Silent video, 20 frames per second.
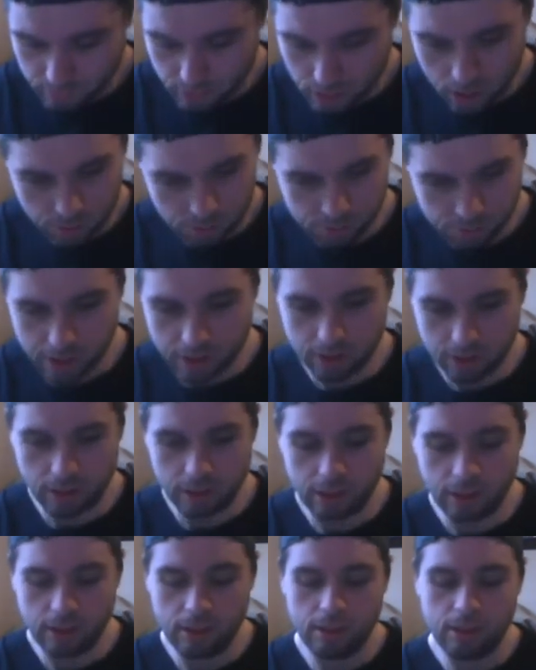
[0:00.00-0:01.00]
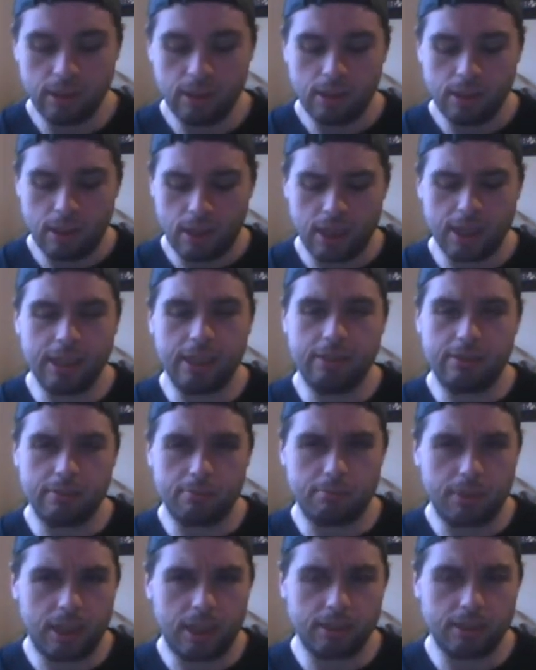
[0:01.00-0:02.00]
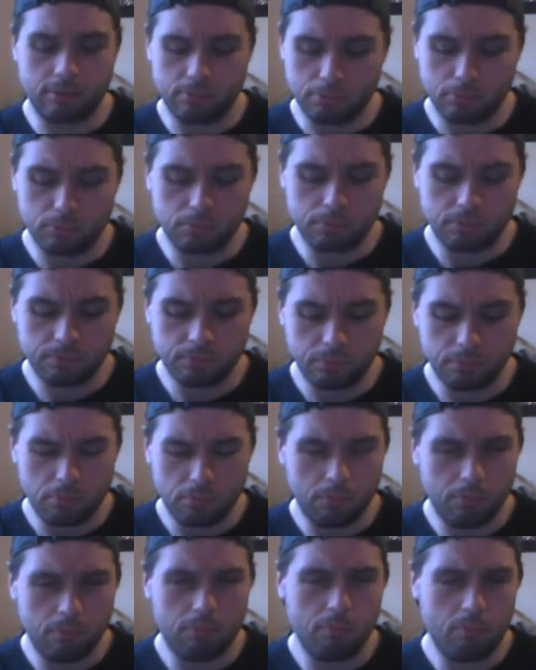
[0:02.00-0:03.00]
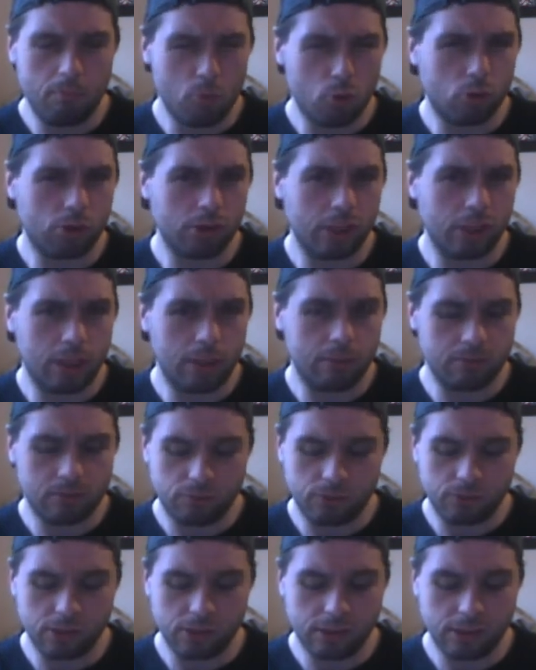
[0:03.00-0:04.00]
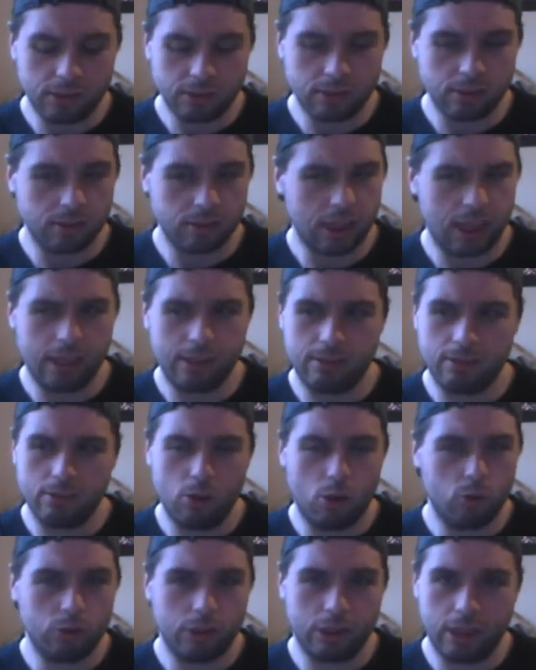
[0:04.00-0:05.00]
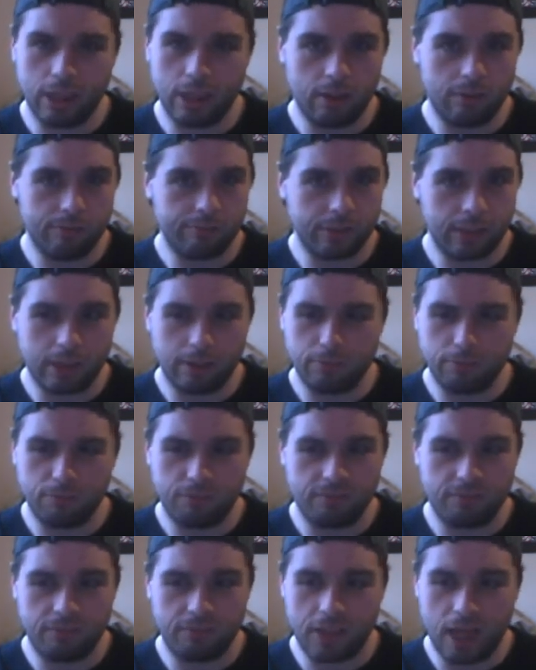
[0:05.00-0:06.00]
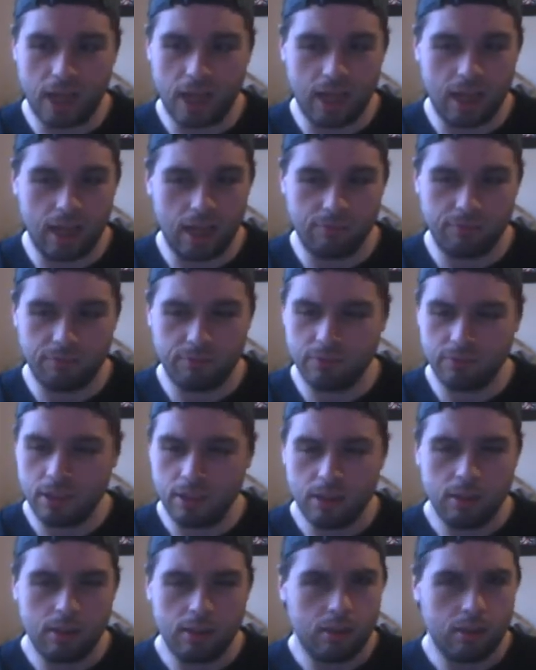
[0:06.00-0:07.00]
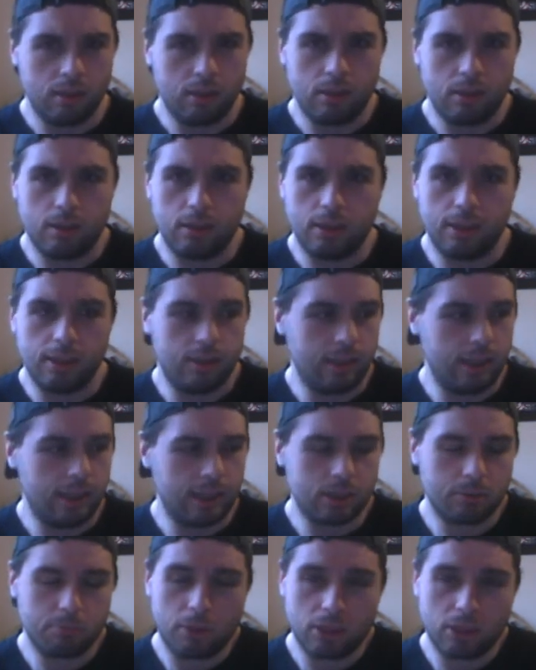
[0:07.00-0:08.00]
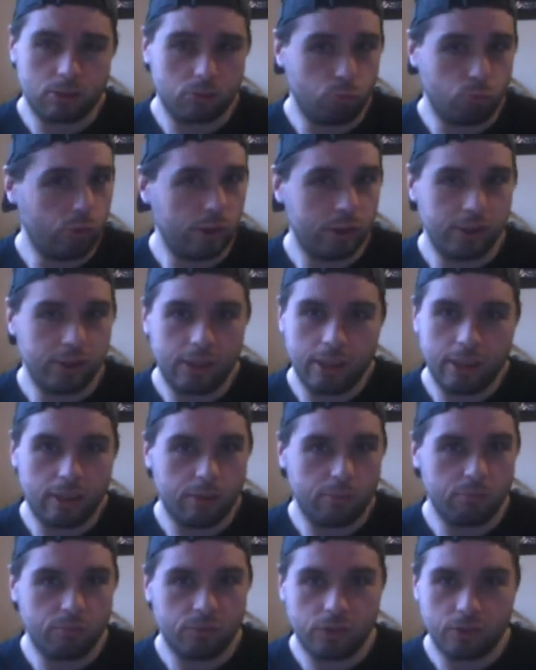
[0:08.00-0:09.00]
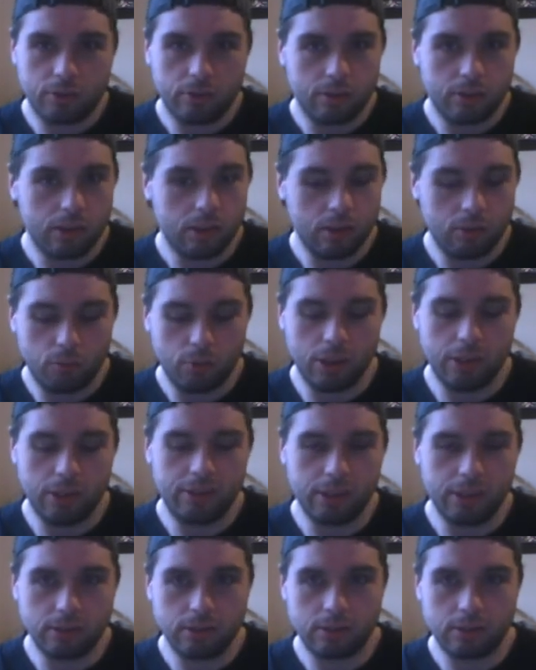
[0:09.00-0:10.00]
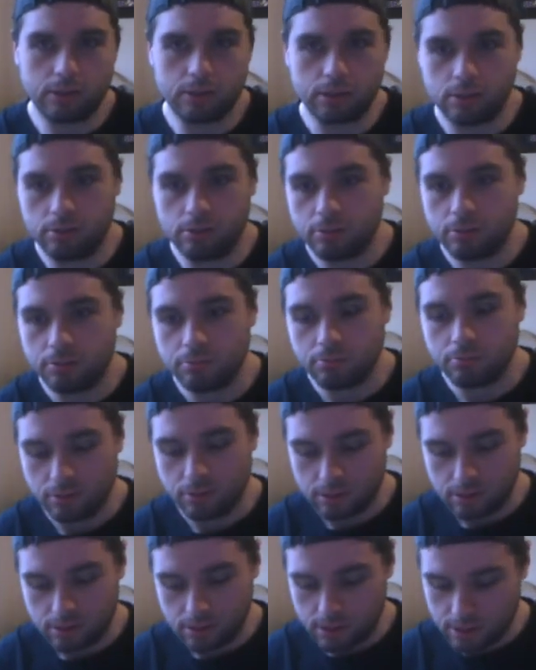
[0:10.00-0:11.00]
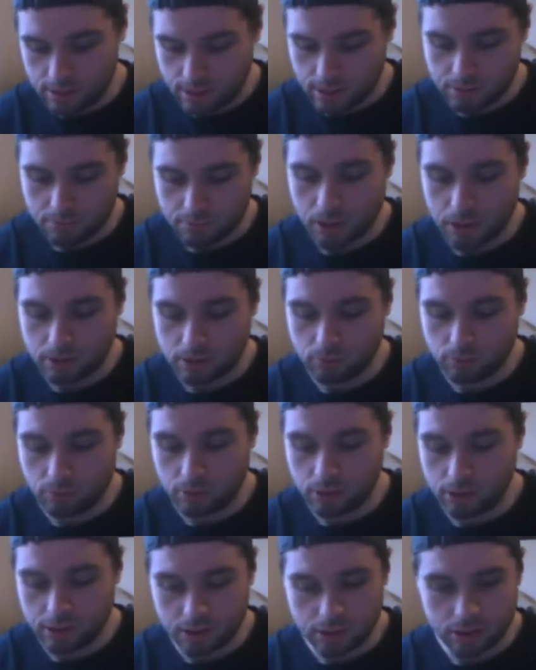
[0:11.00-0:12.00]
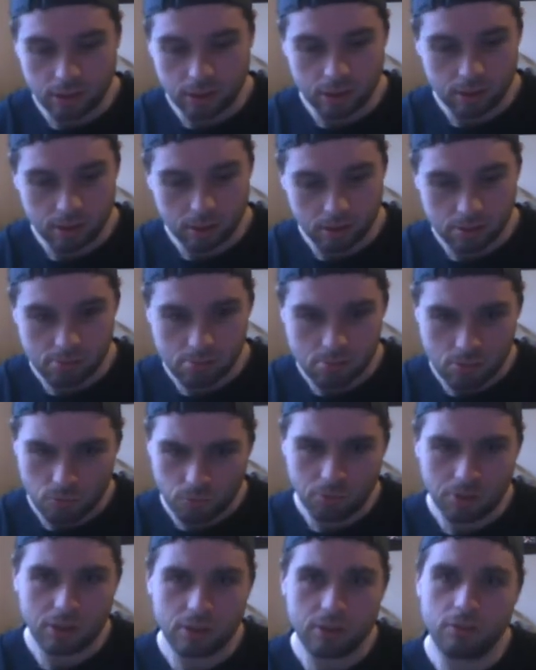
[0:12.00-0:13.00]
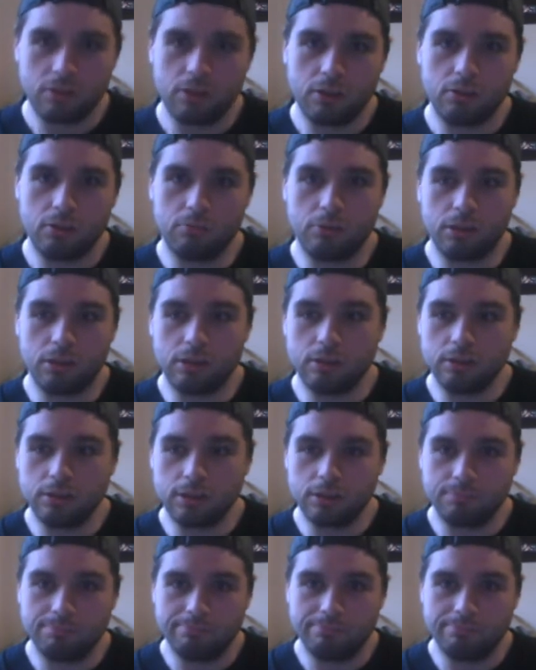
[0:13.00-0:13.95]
I really like it. I need to buy some more games for this because I only have like 5 Xbox One games with it. So Xbox One is one of the good ones.